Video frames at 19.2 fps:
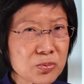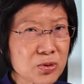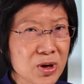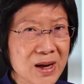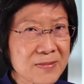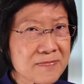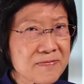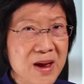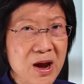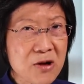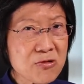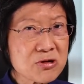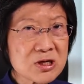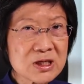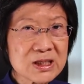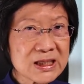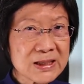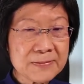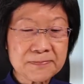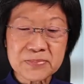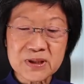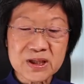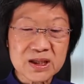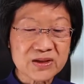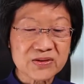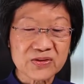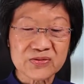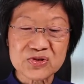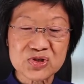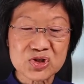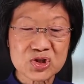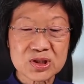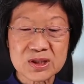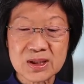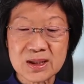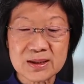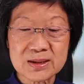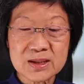primarily be
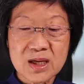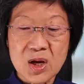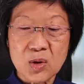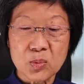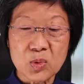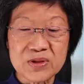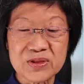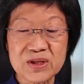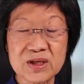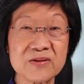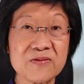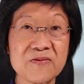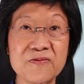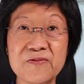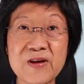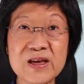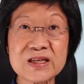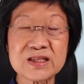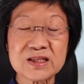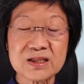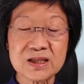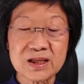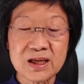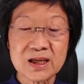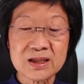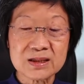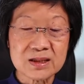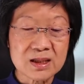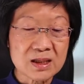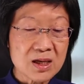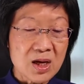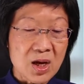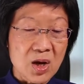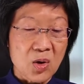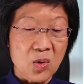concerned with investigating